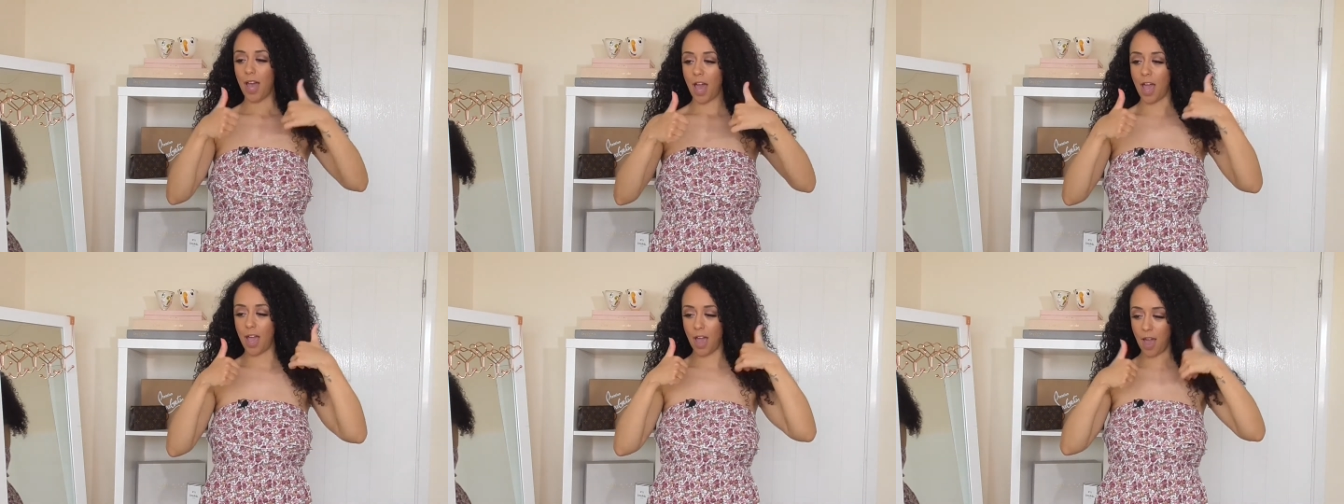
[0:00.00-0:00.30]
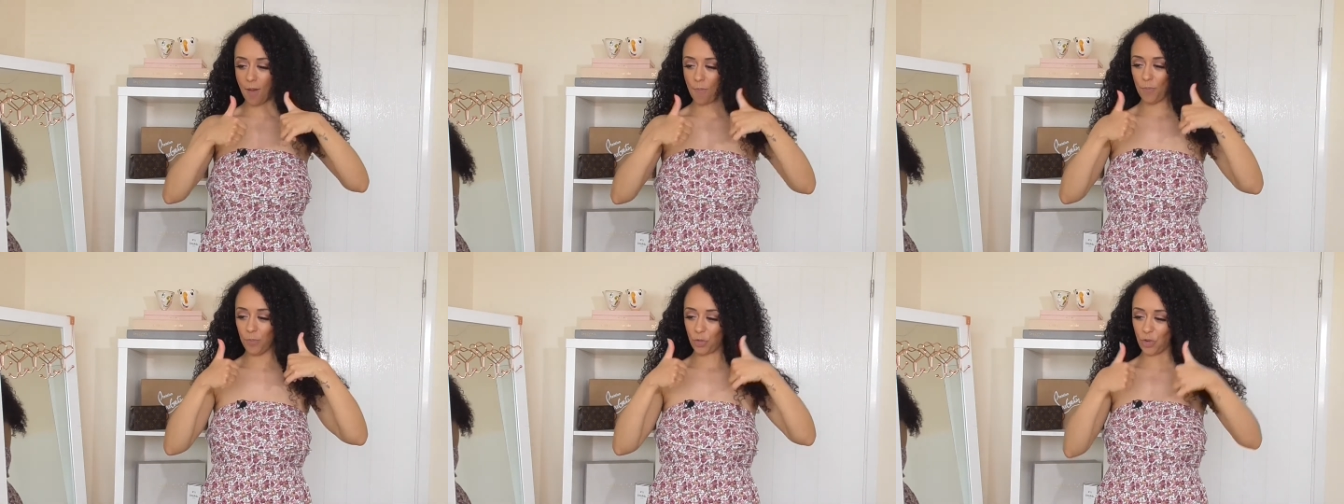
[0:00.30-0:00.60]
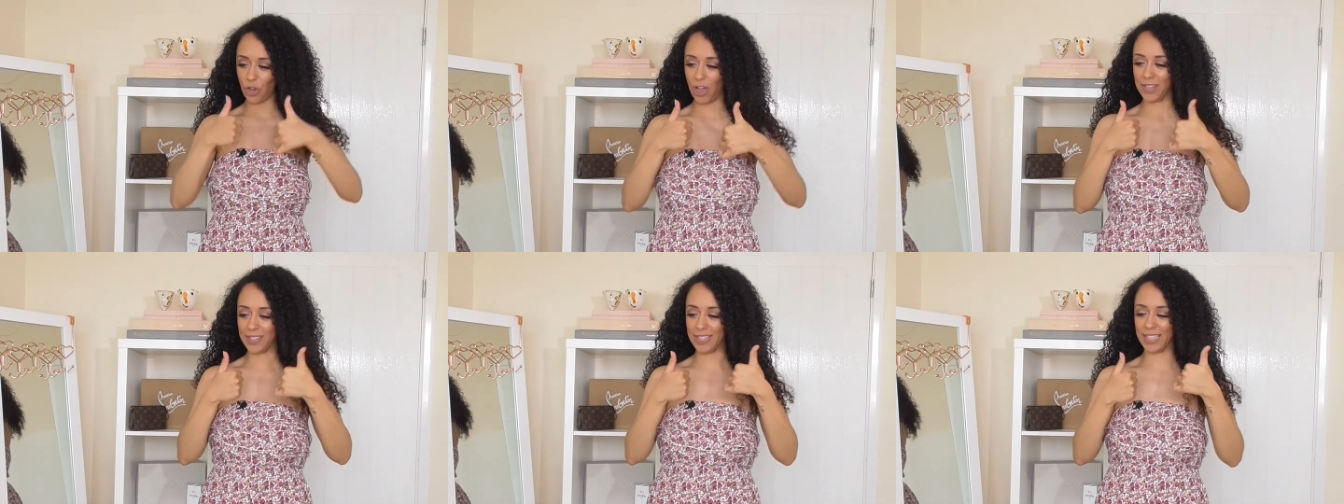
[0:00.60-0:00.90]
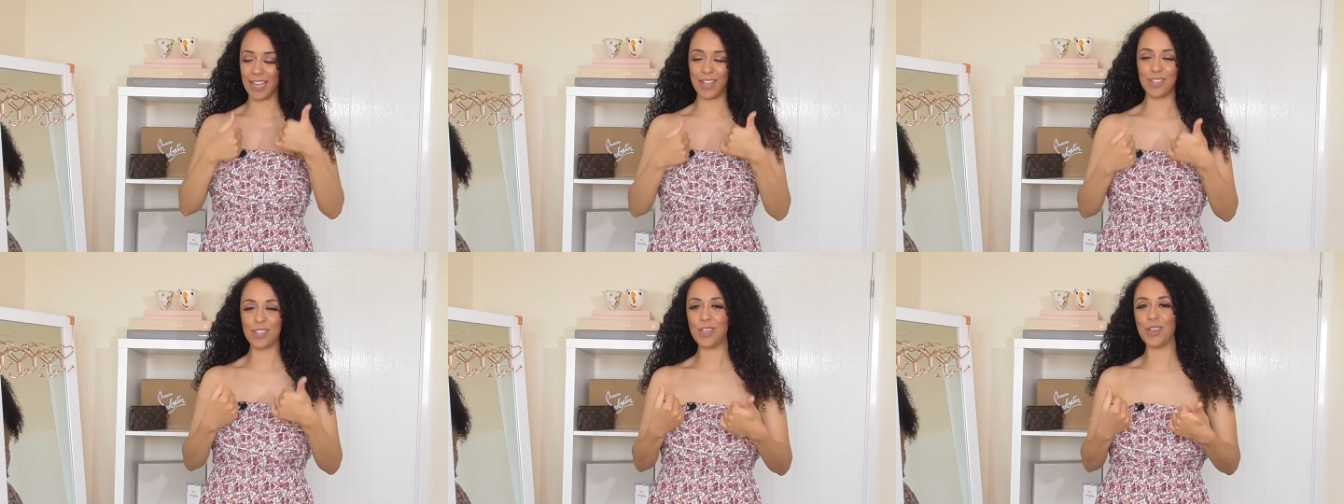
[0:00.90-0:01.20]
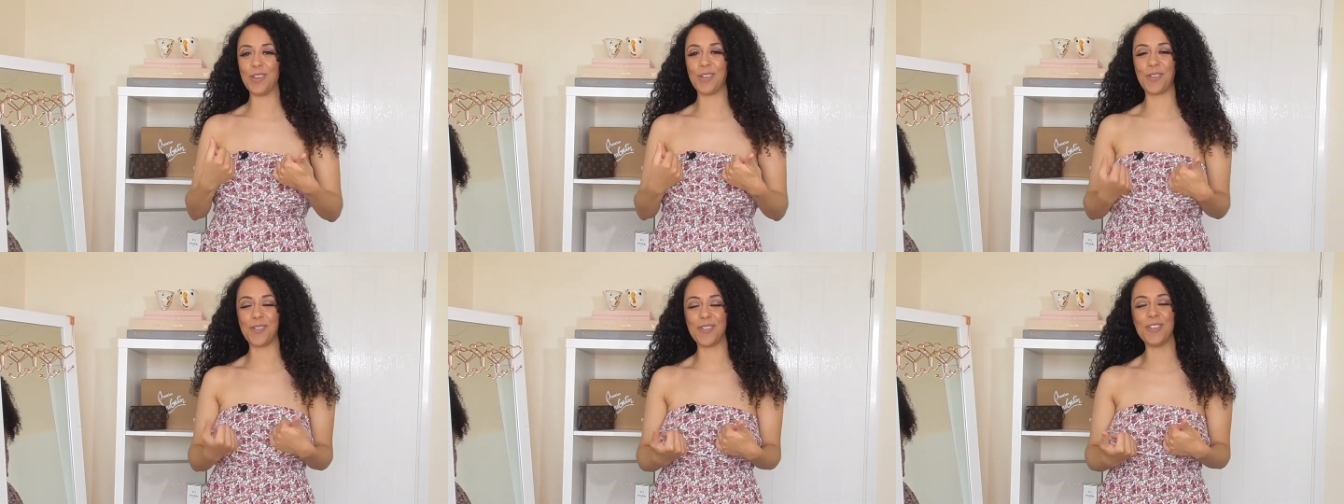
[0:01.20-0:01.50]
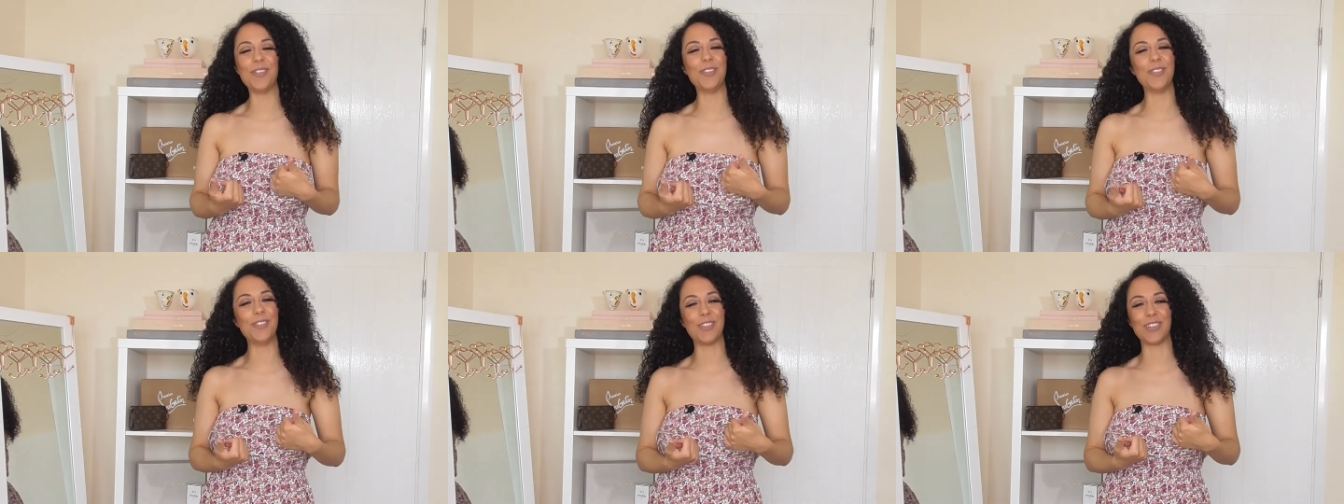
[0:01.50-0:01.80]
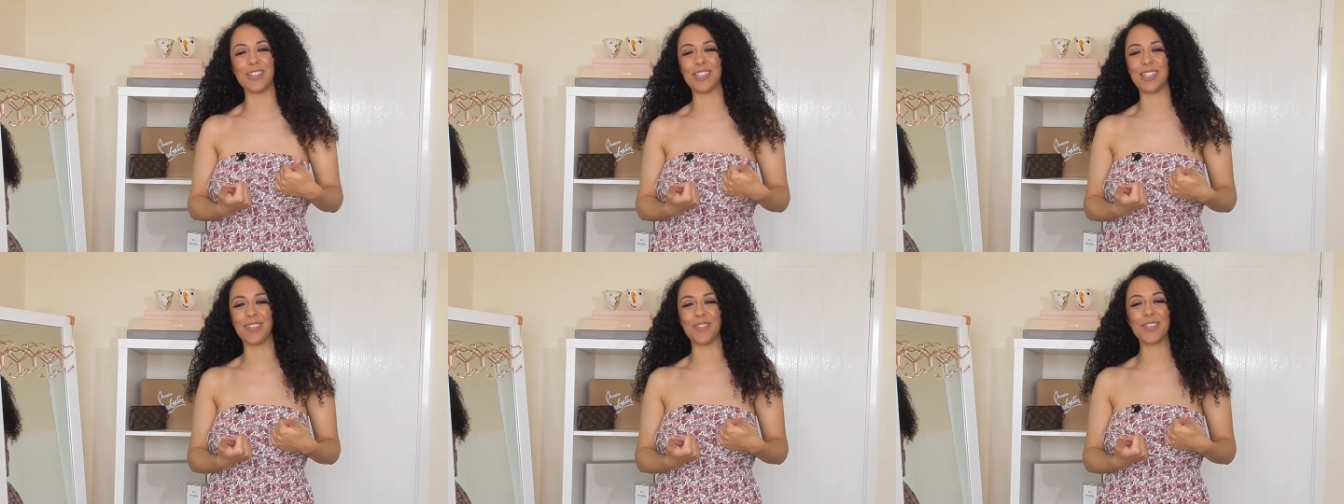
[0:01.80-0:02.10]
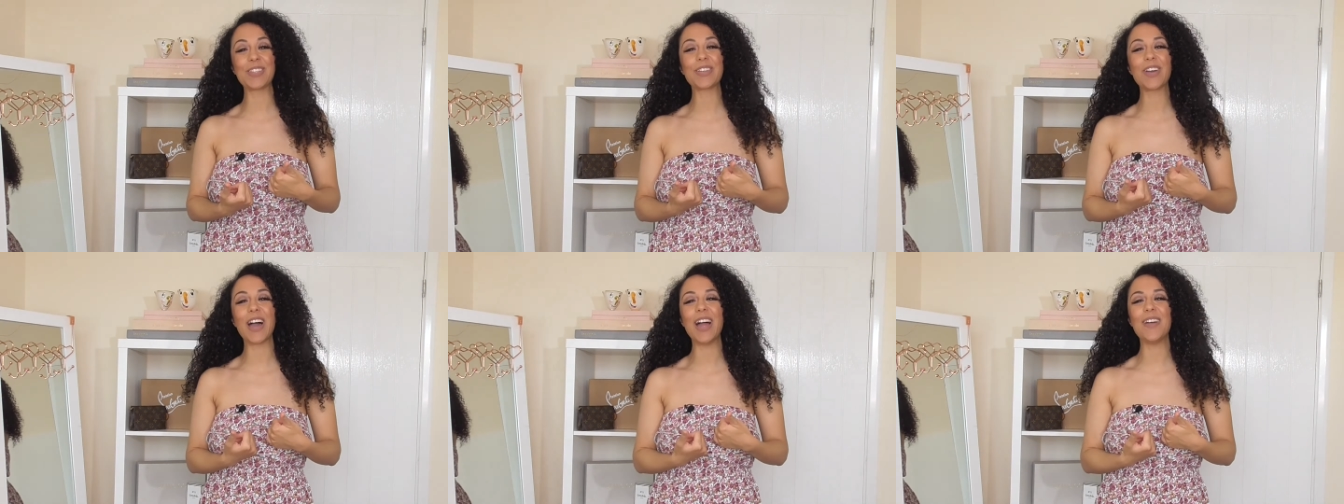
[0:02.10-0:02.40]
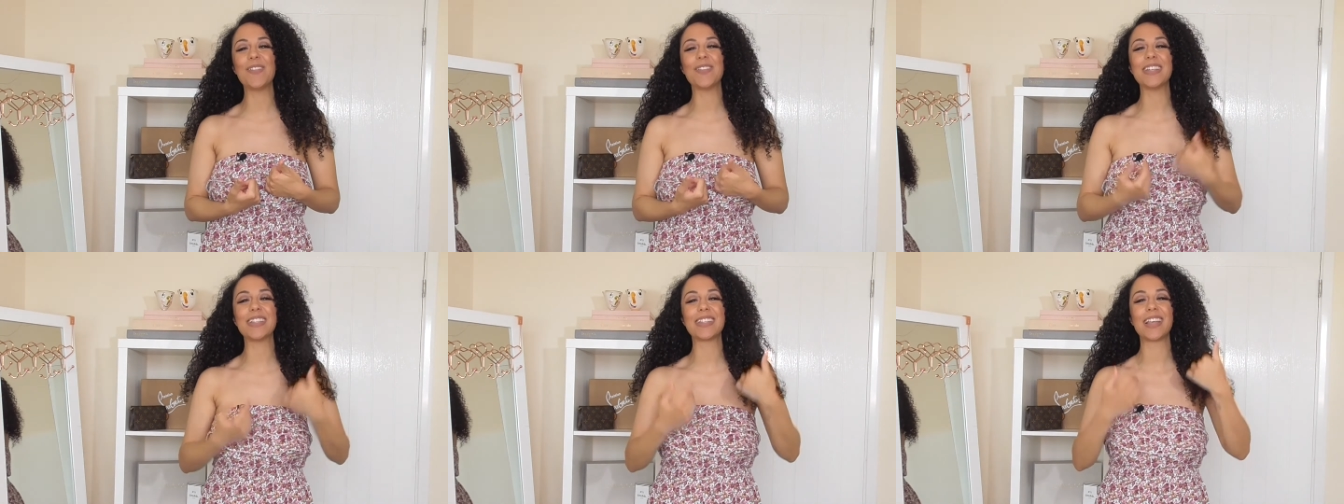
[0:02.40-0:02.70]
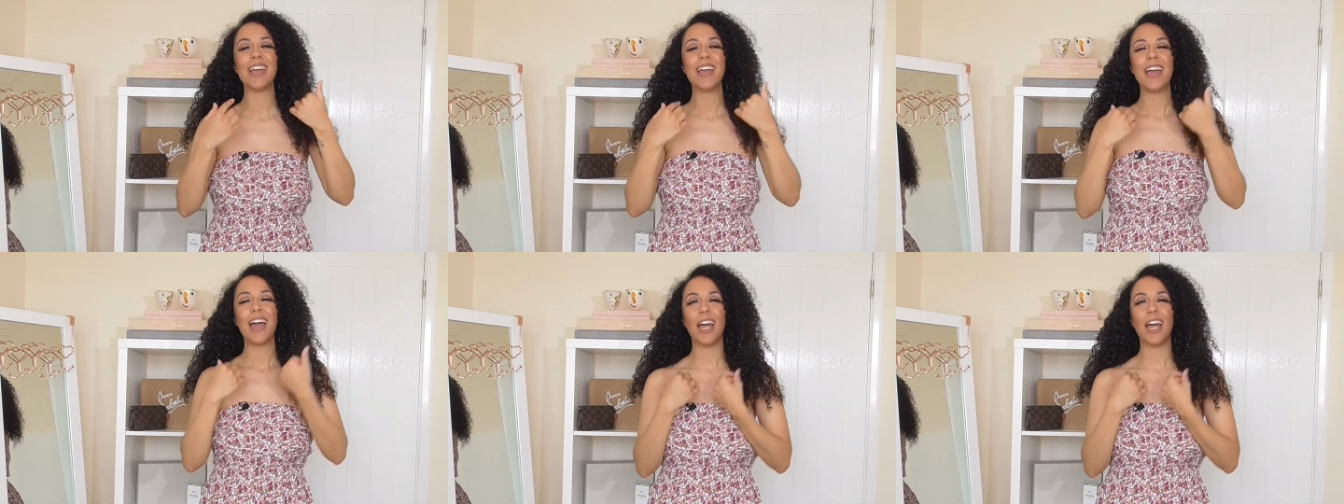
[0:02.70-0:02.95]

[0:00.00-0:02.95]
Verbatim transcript: I am trying to get to one hundred subscribers,